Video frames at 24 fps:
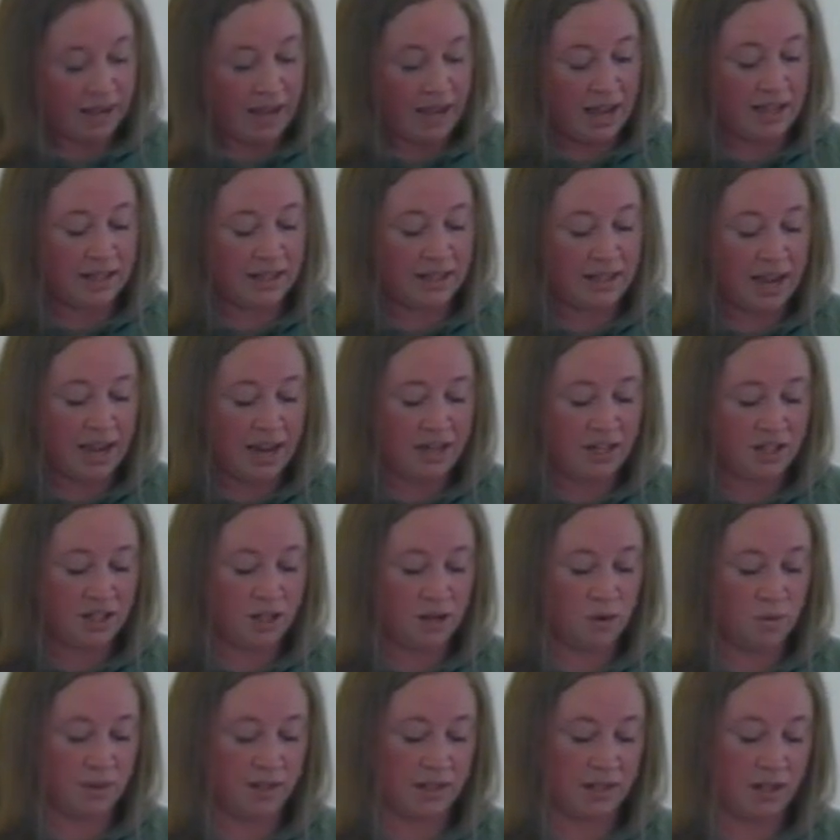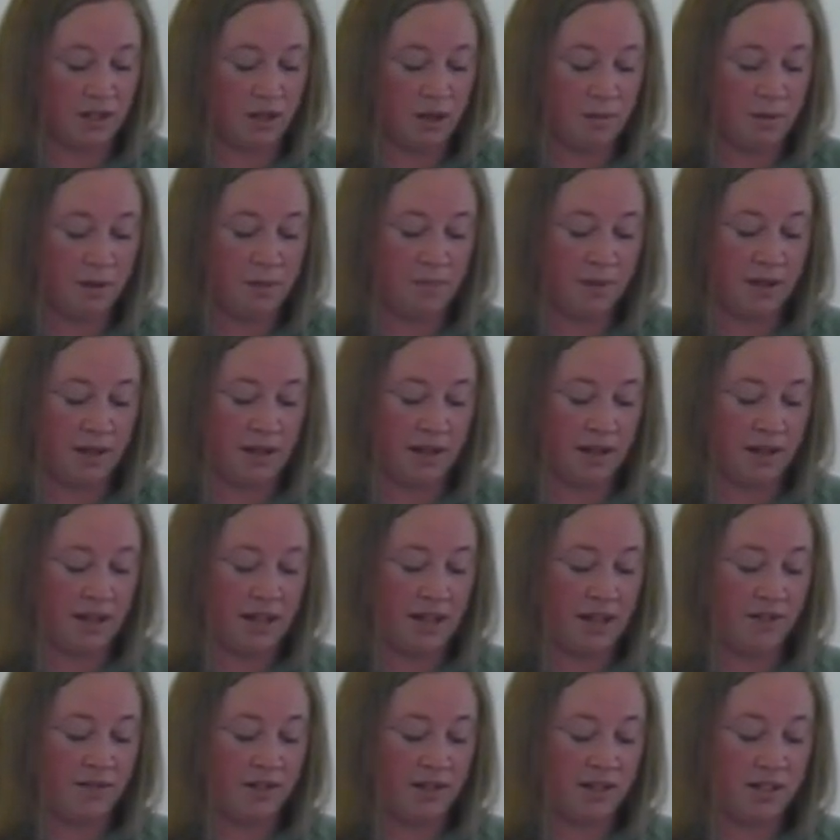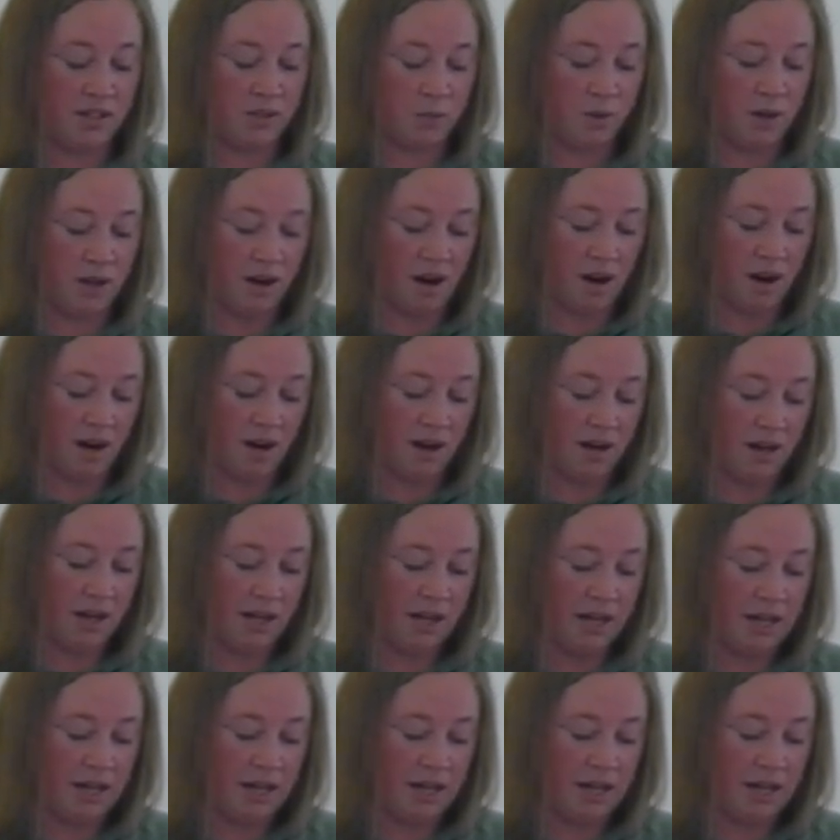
Elijah was a human being, even as we are.